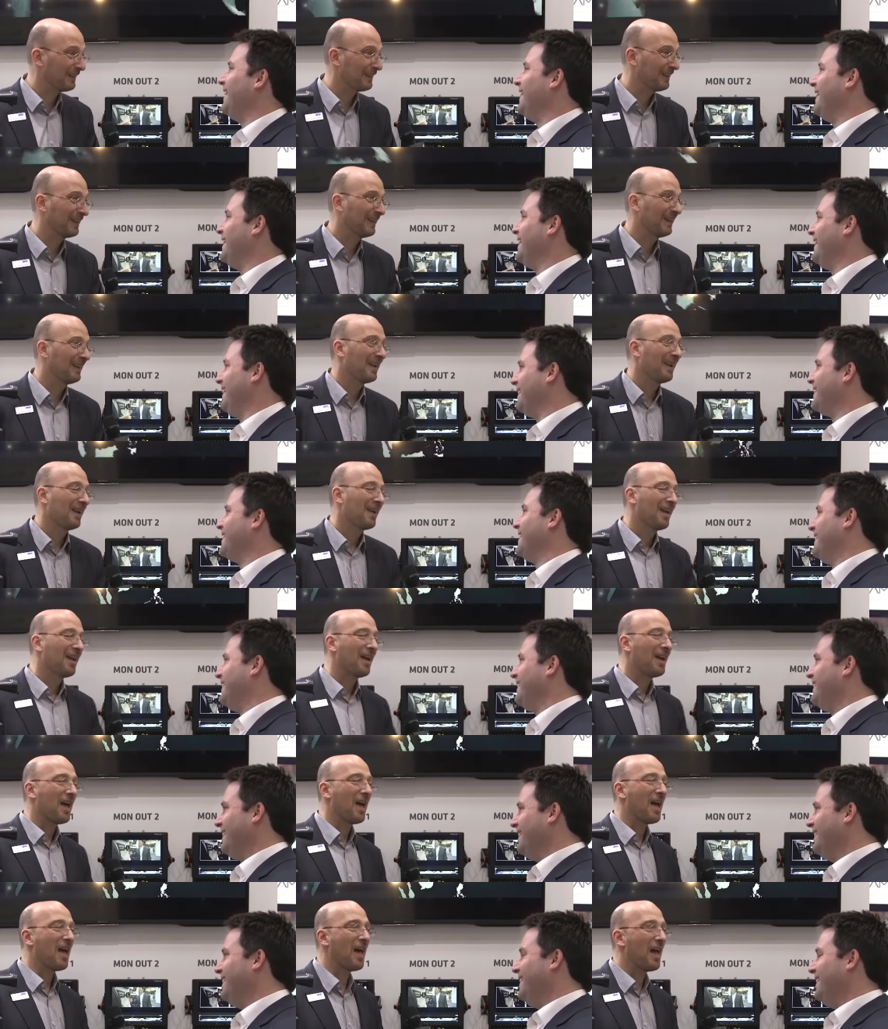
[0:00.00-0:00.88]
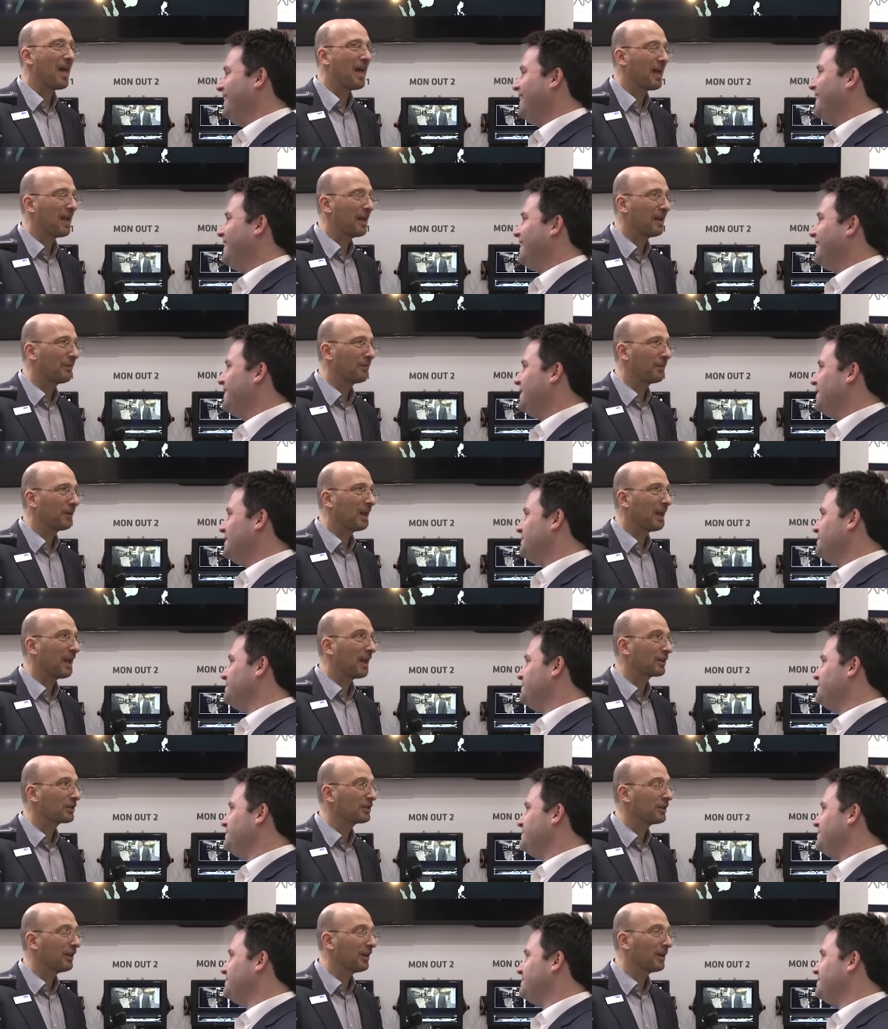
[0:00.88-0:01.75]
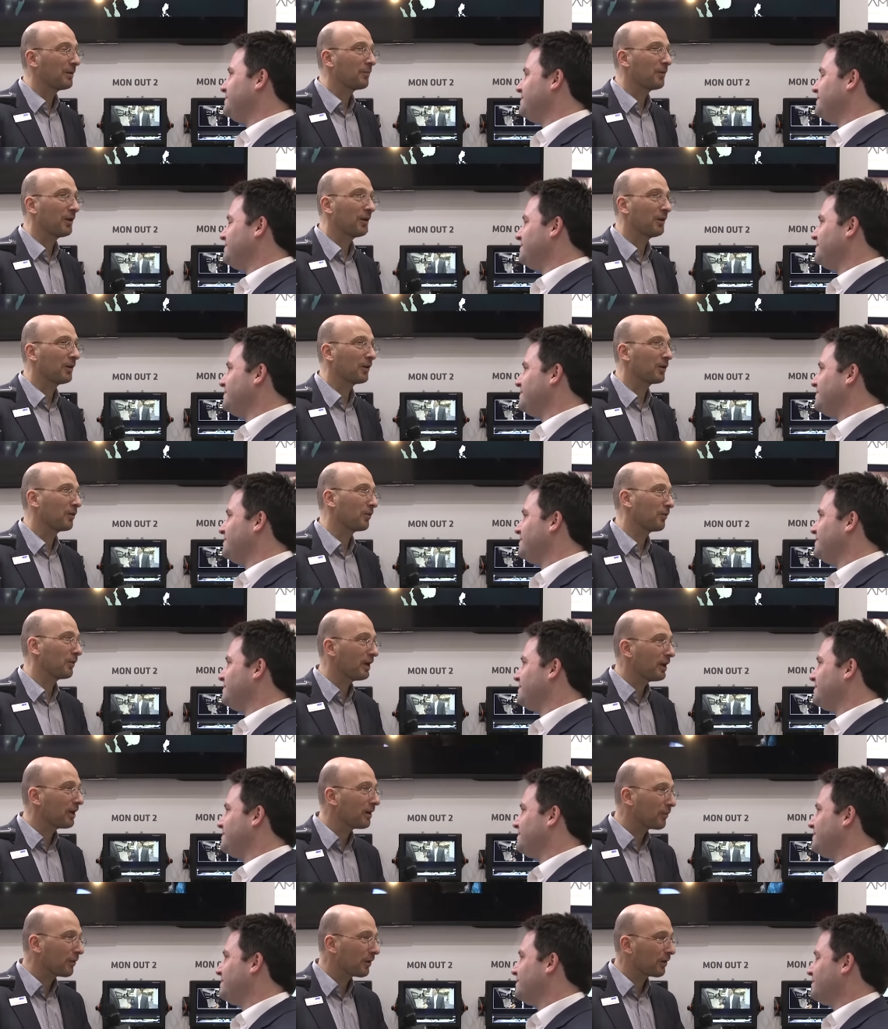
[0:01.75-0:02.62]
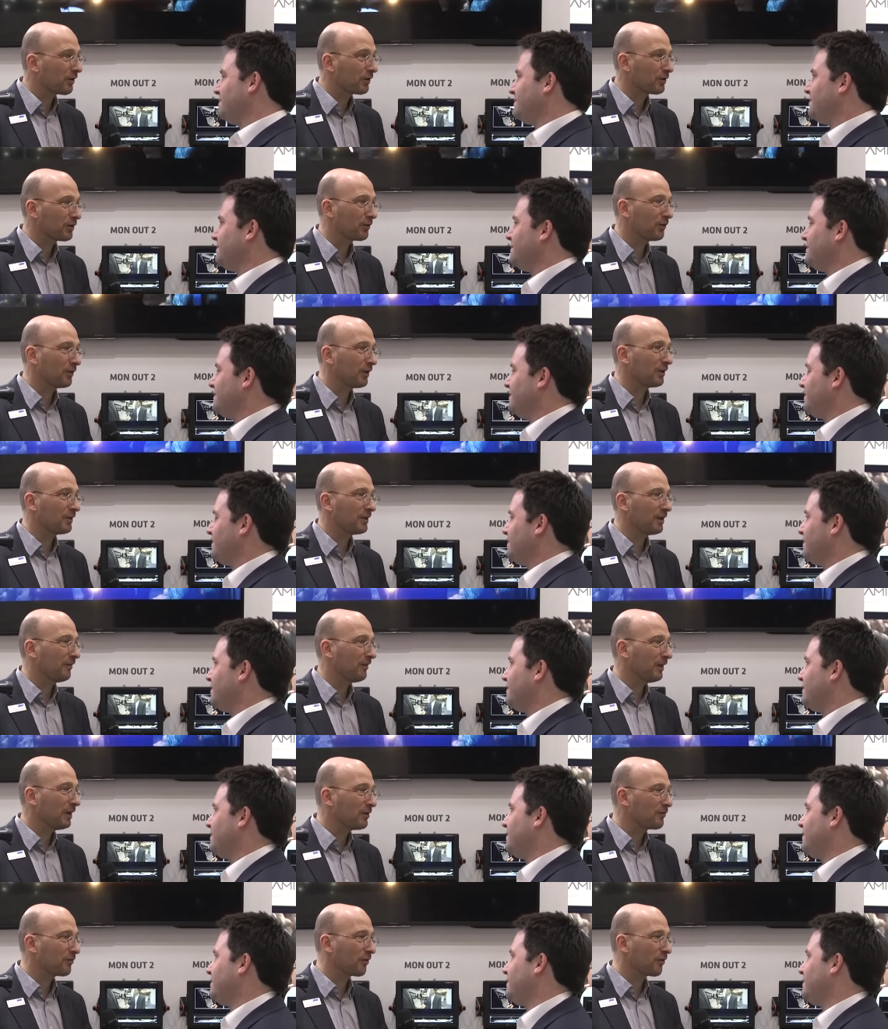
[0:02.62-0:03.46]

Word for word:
Speaker 1: okay. And we actually had one in Korea where they're shooting TV